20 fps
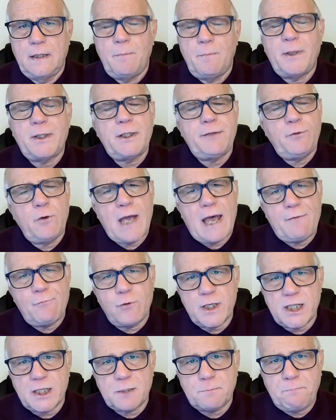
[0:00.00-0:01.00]
But if you have
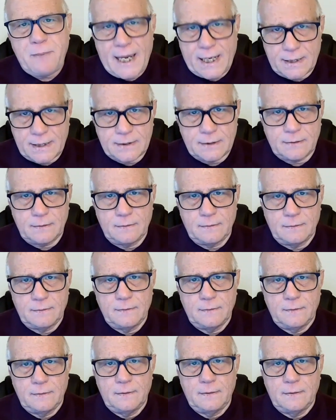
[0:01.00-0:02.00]
respect,
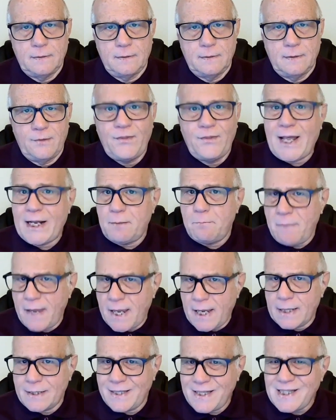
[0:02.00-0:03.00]

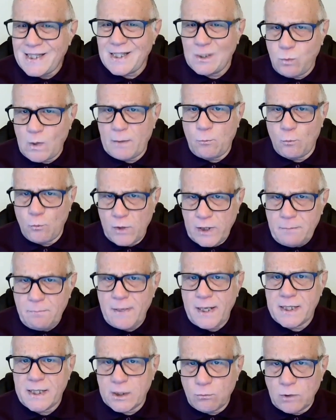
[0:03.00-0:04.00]
this is what really
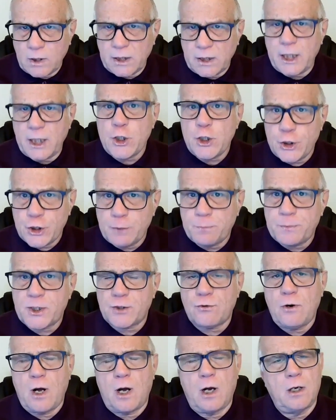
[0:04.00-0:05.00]
makes the relationship
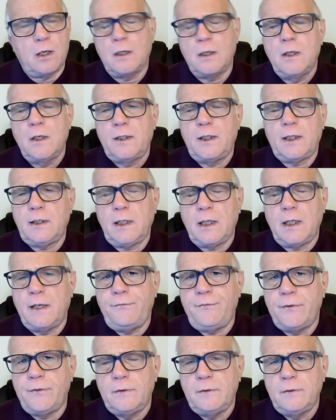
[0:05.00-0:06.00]
strong, not
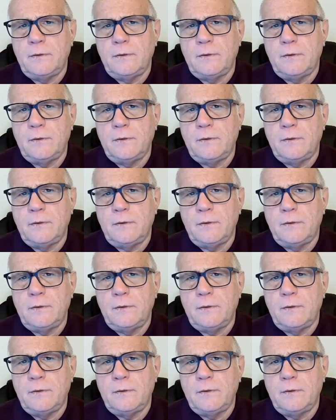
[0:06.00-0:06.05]
love.